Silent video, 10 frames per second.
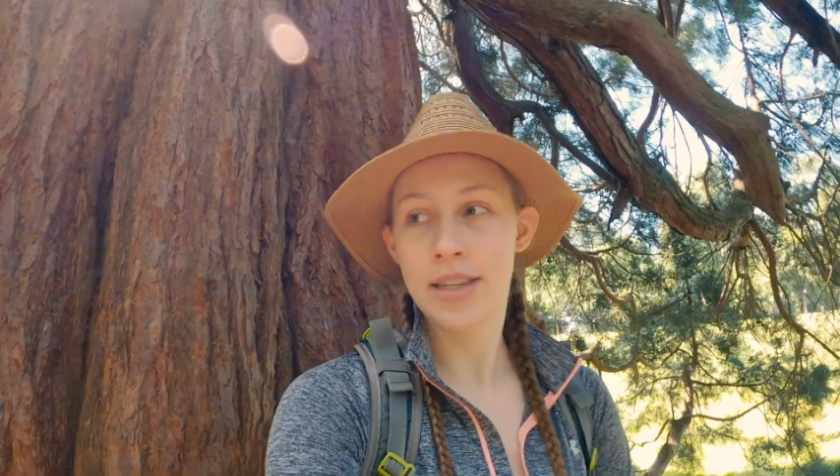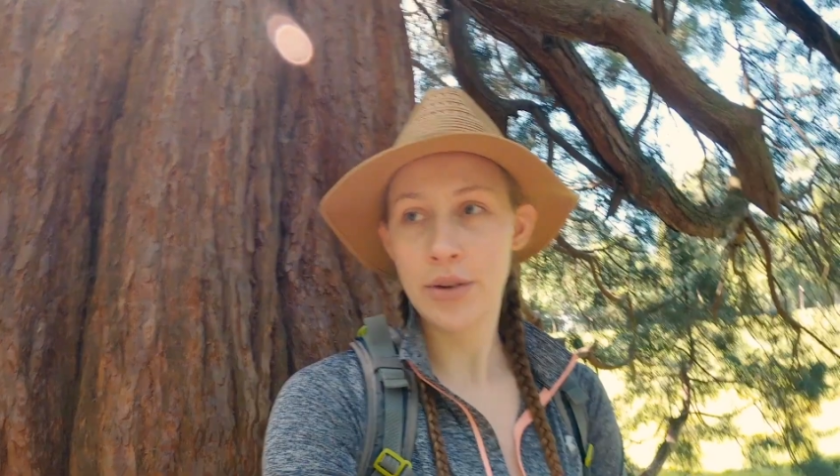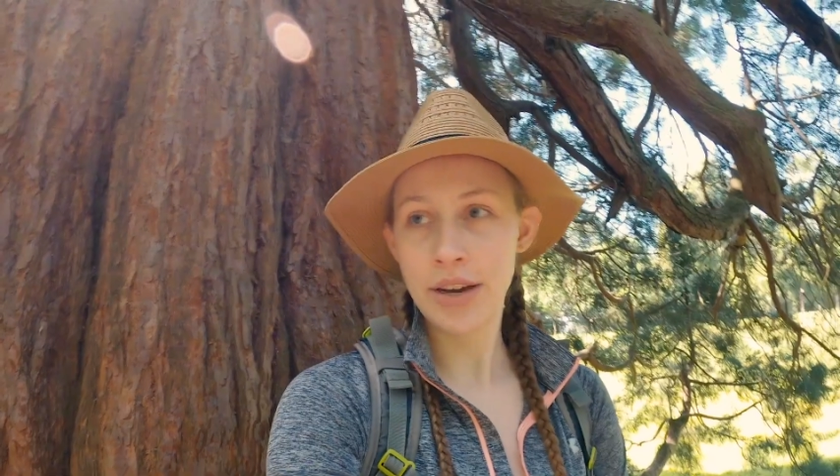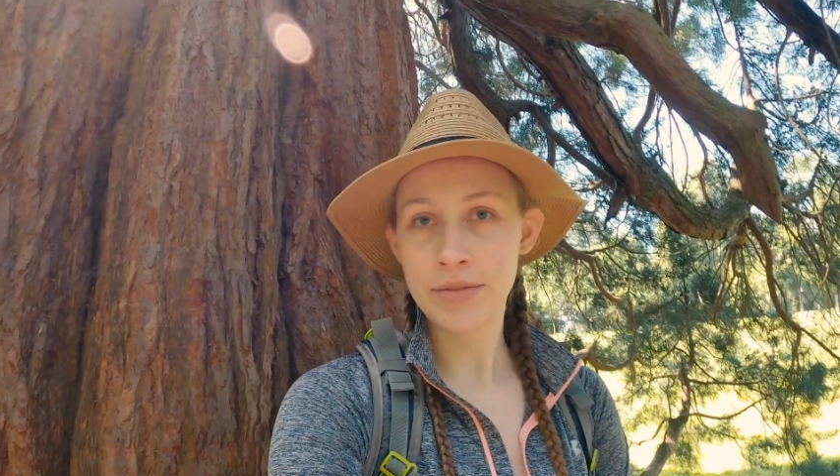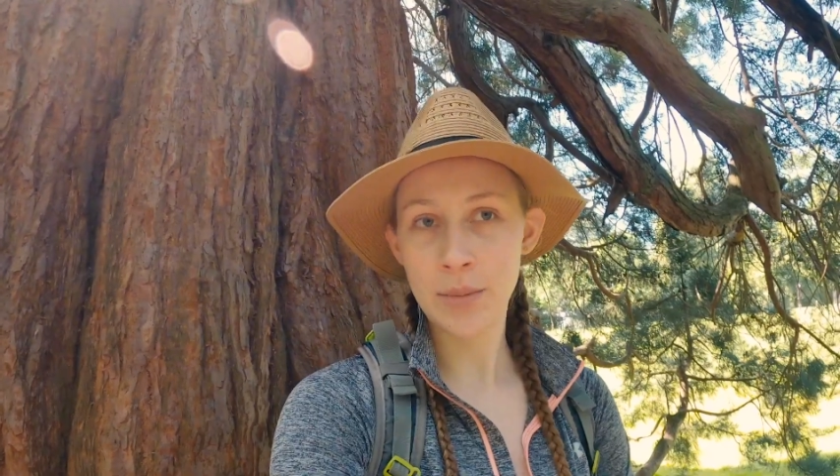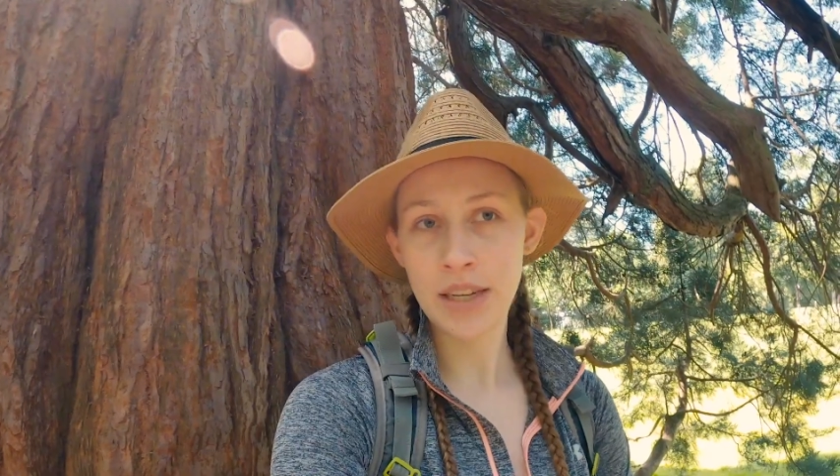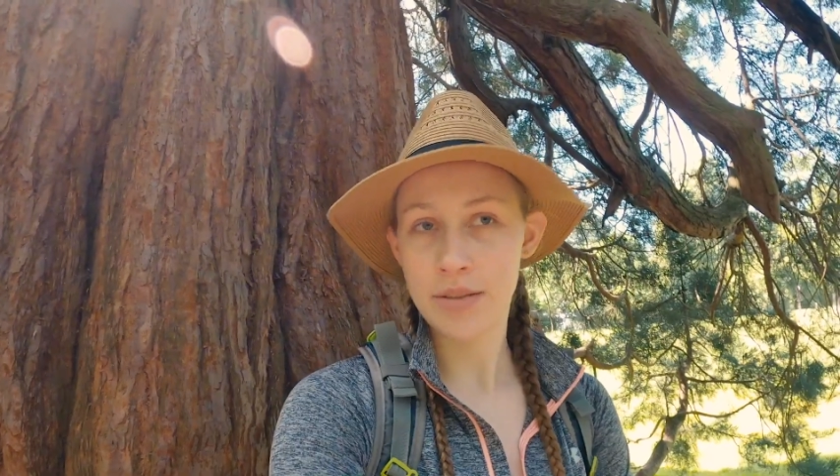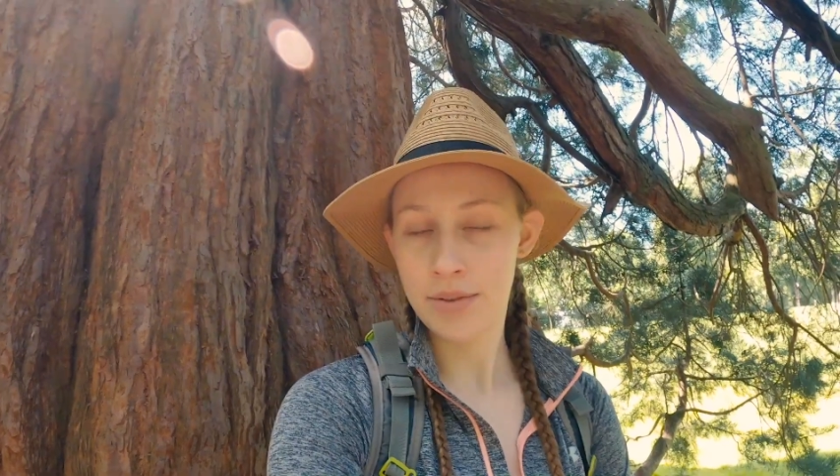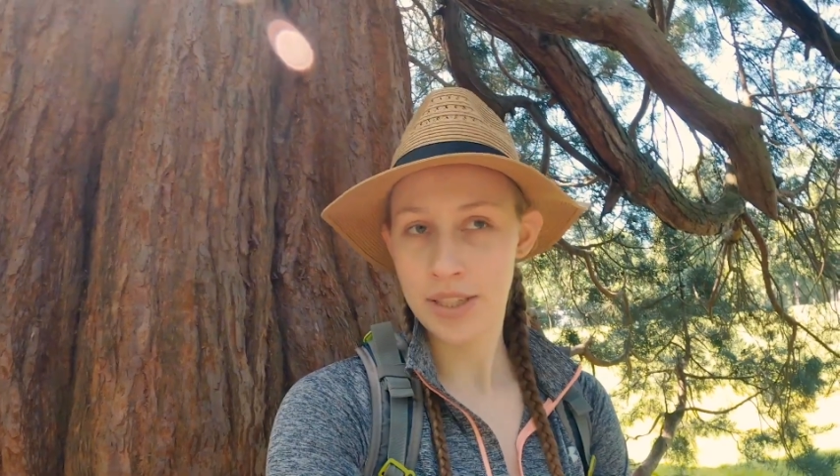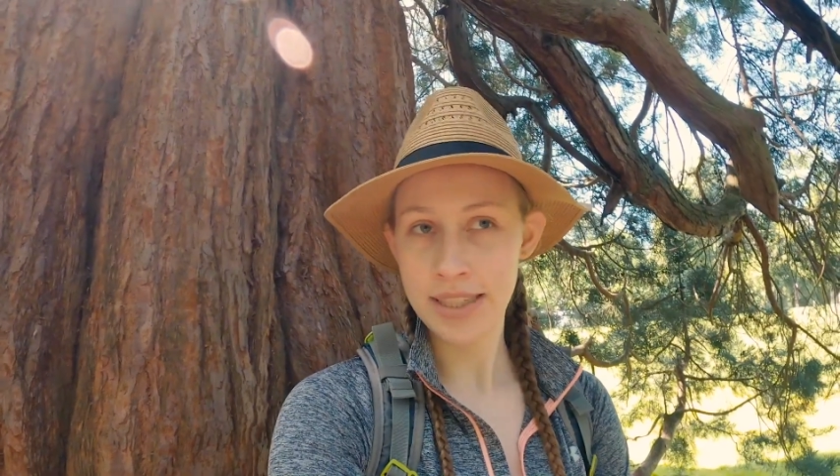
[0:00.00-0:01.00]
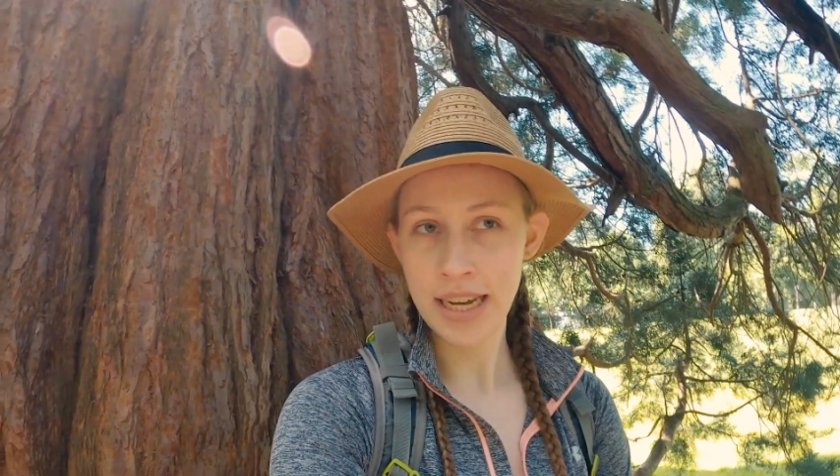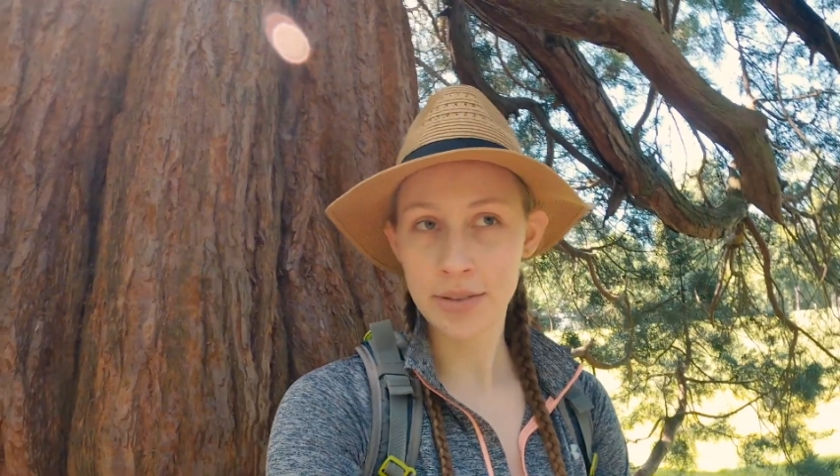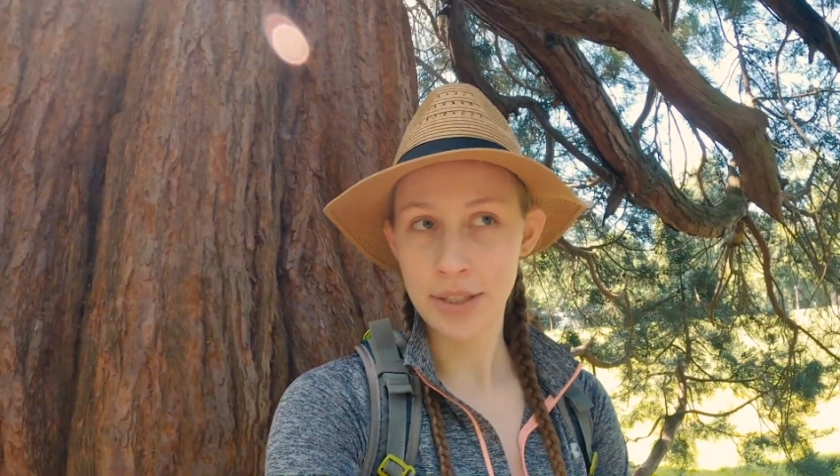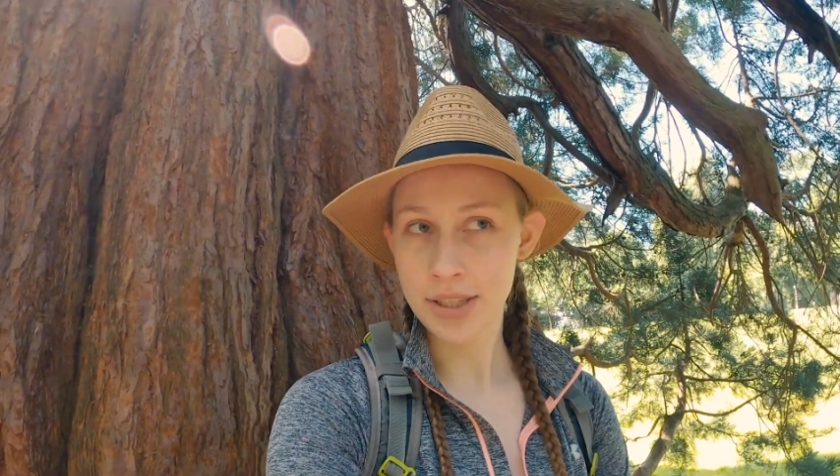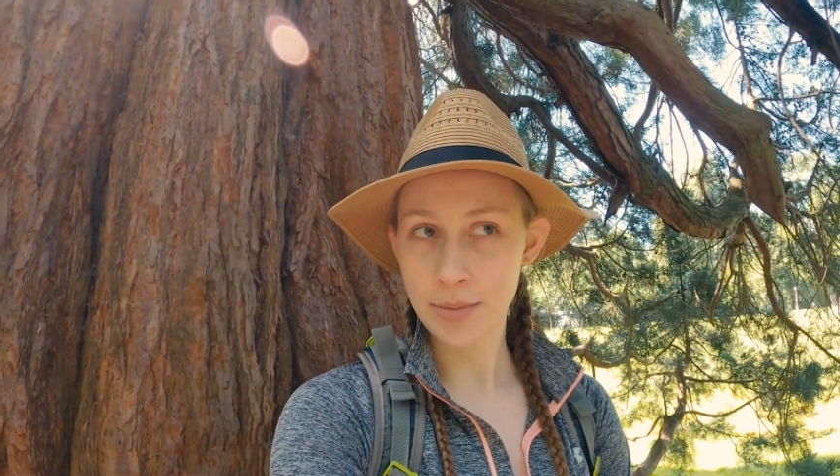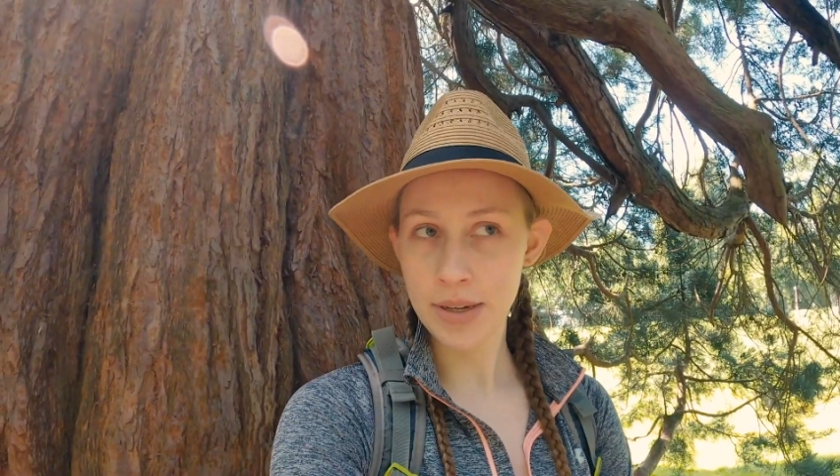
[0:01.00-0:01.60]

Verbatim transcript: that you have to be in for the town because the